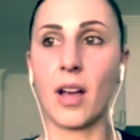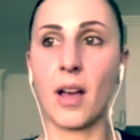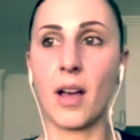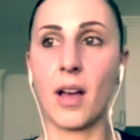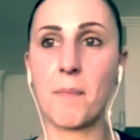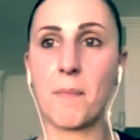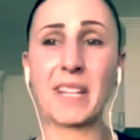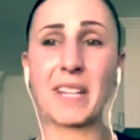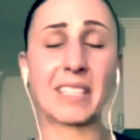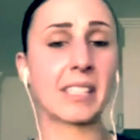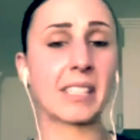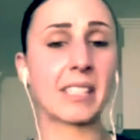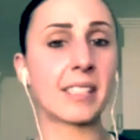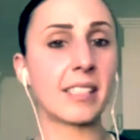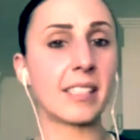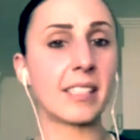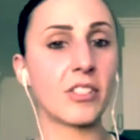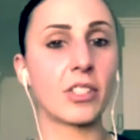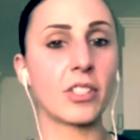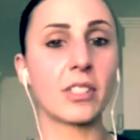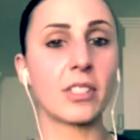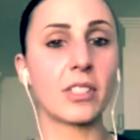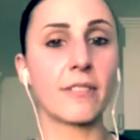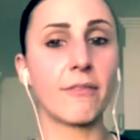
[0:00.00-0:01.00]
better
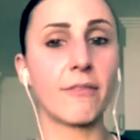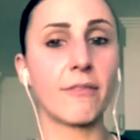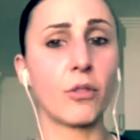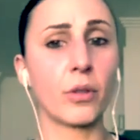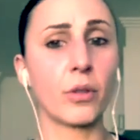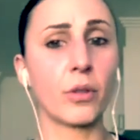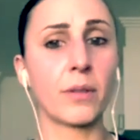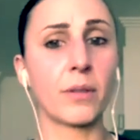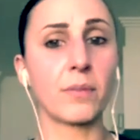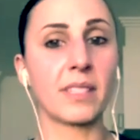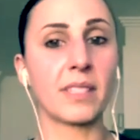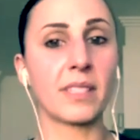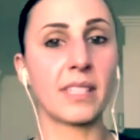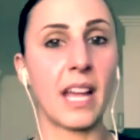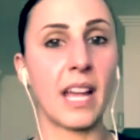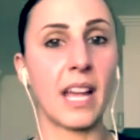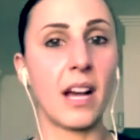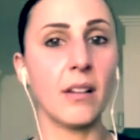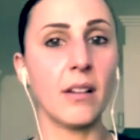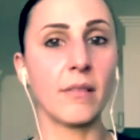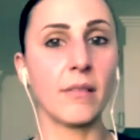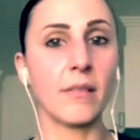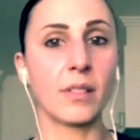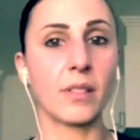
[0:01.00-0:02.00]
decisions for
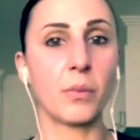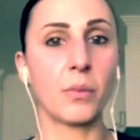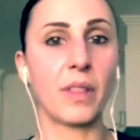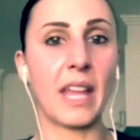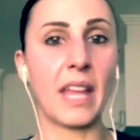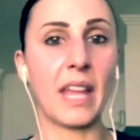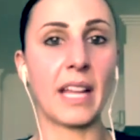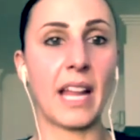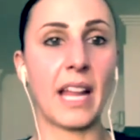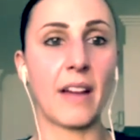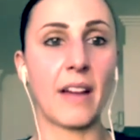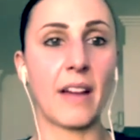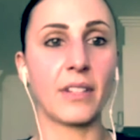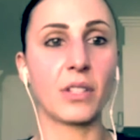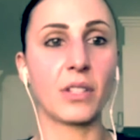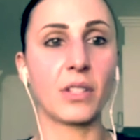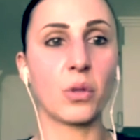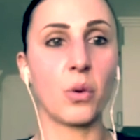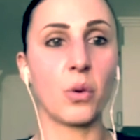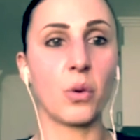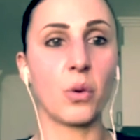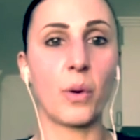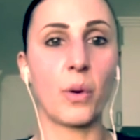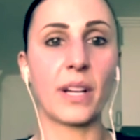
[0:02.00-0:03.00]
themselves without having to
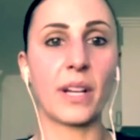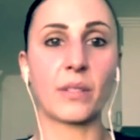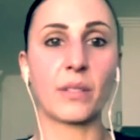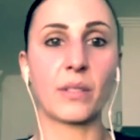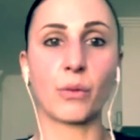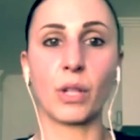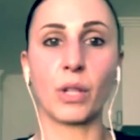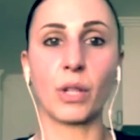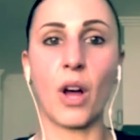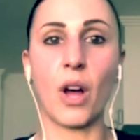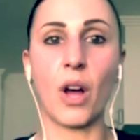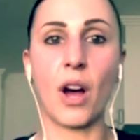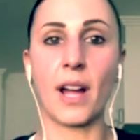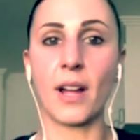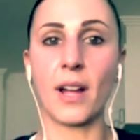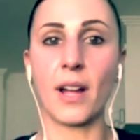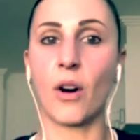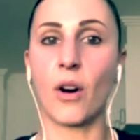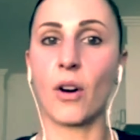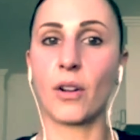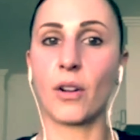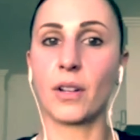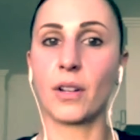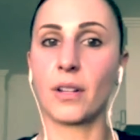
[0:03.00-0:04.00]
always rely
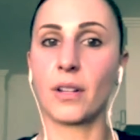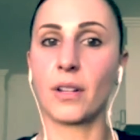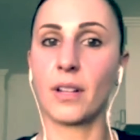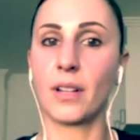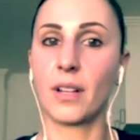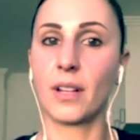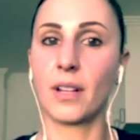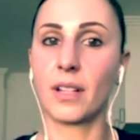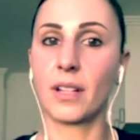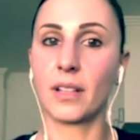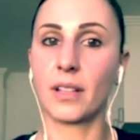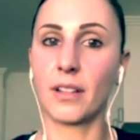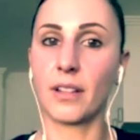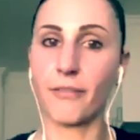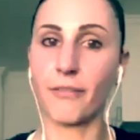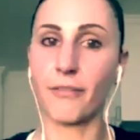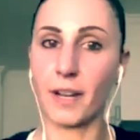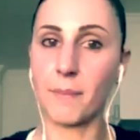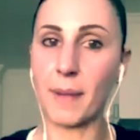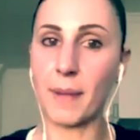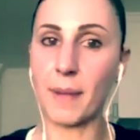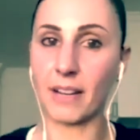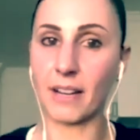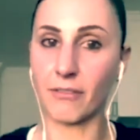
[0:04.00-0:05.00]
on the
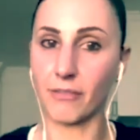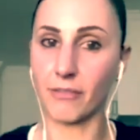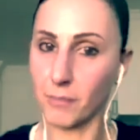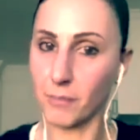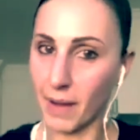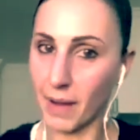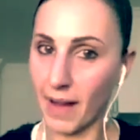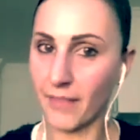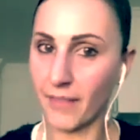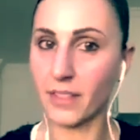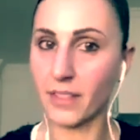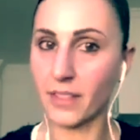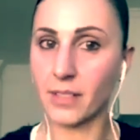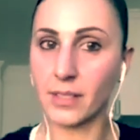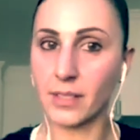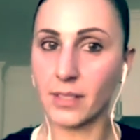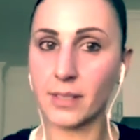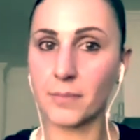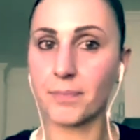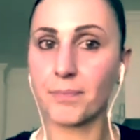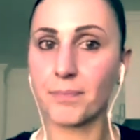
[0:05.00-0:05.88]
feedback from others.